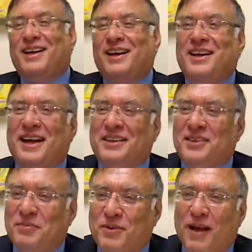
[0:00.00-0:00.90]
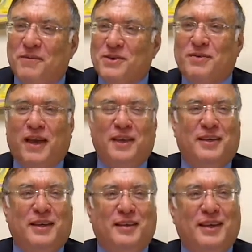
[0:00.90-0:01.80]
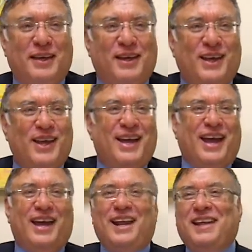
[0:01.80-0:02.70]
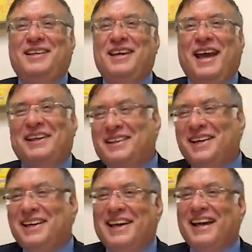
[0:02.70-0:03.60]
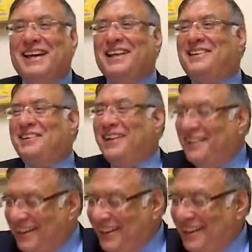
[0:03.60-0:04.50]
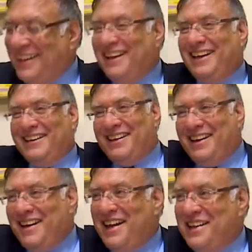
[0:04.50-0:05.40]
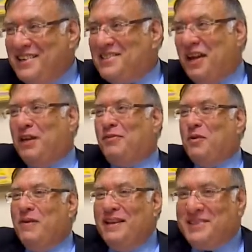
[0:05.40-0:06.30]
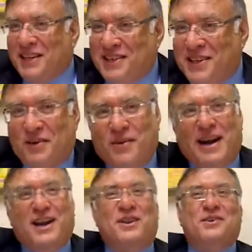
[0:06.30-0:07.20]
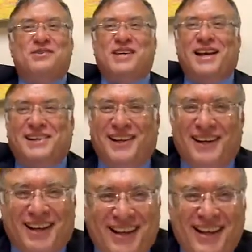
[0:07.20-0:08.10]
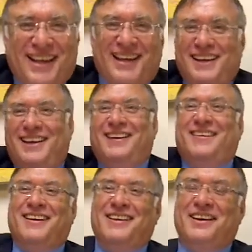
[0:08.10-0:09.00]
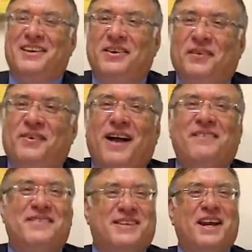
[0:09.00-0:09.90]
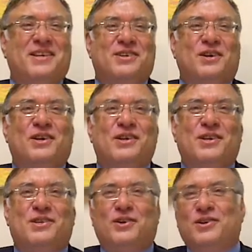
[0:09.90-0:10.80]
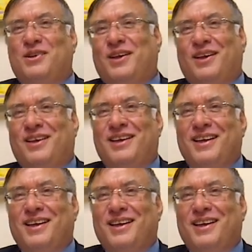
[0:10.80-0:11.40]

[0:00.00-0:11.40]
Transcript: connected to problems of ADD and ADHD, you can't get to. You study a few minutes of this and you're ready in a new section. And there are problems today in certain